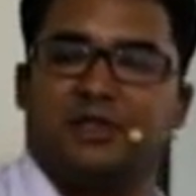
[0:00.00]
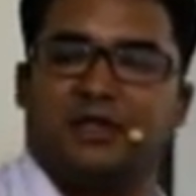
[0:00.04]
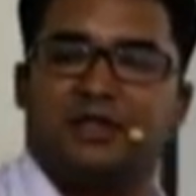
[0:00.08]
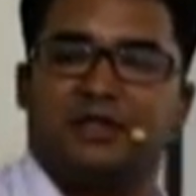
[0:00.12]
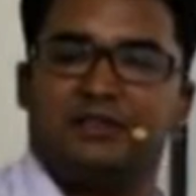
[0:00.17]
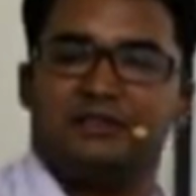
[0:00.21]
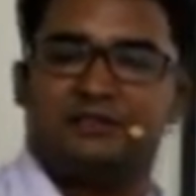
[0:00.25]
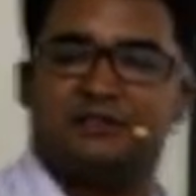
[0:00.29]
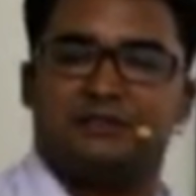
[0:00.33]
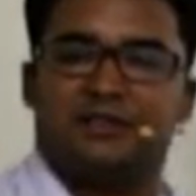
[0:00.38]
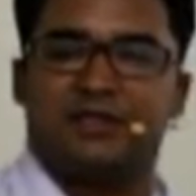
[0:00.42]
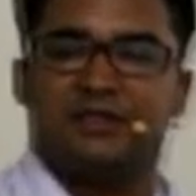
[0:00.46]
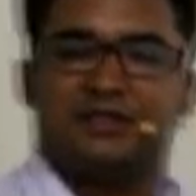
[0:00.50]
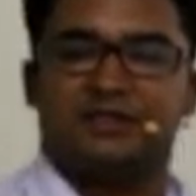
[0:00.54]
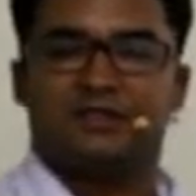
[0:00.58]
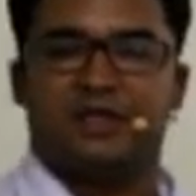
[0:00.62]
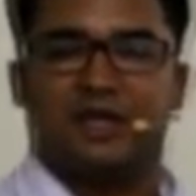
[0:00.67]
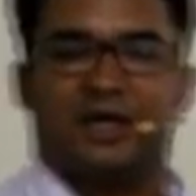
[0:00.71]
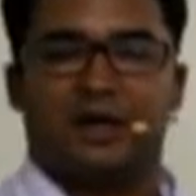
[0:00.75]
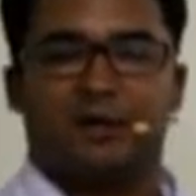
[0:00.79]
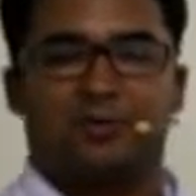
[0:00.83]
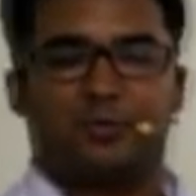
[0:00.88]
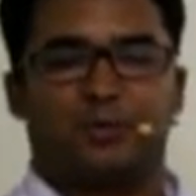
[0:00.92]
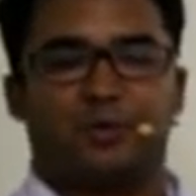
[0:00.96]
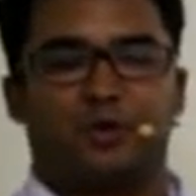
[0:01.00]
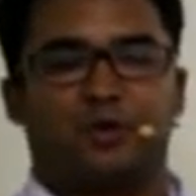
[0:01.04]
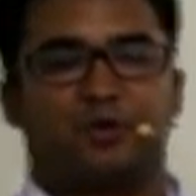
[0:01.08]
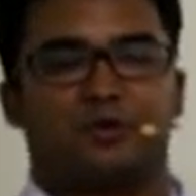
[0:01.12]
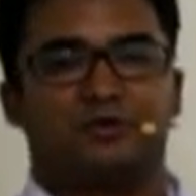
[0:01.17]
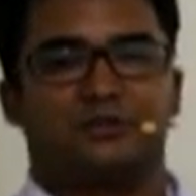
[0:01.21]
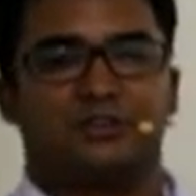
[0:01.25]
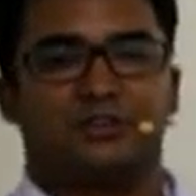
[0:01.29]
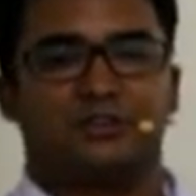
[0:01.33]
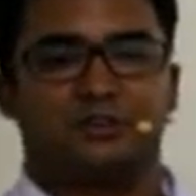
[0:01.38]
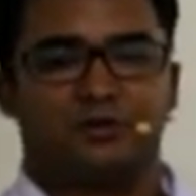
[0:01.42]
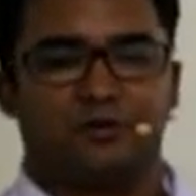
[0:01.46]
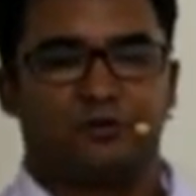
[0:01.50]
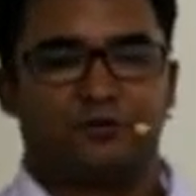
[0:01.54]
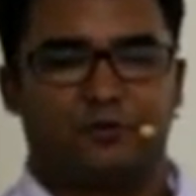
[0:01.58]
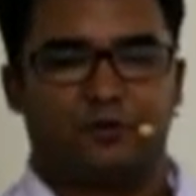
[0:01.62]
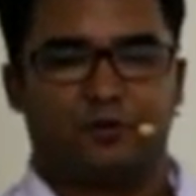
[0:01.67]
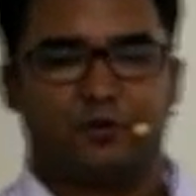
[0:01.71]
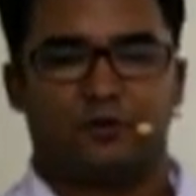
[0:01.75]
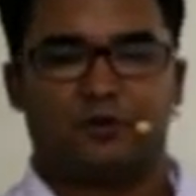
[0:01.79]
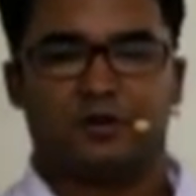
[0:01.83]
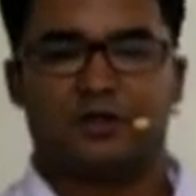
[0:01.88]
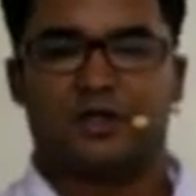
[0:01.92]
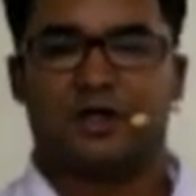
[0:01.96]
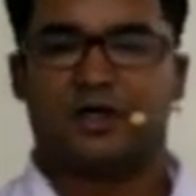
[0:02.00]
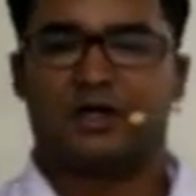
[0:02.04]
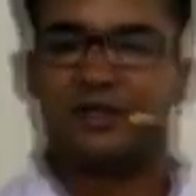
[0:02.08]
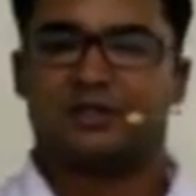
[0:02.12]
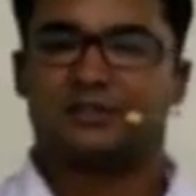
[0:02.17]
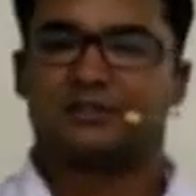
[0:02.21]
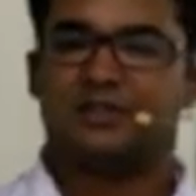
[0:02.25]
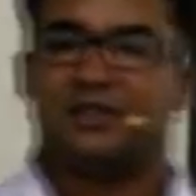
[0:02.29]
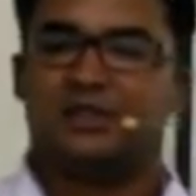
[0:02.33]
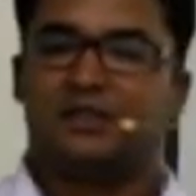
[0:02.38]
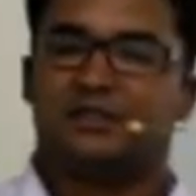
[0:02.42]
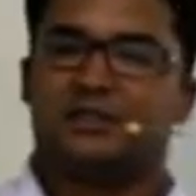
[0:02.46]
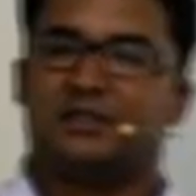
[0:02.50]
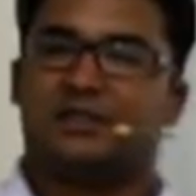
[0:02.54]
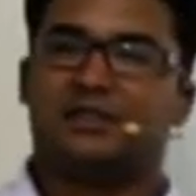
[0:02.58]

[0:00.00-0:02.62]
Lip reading: Instead, the approach is to forecast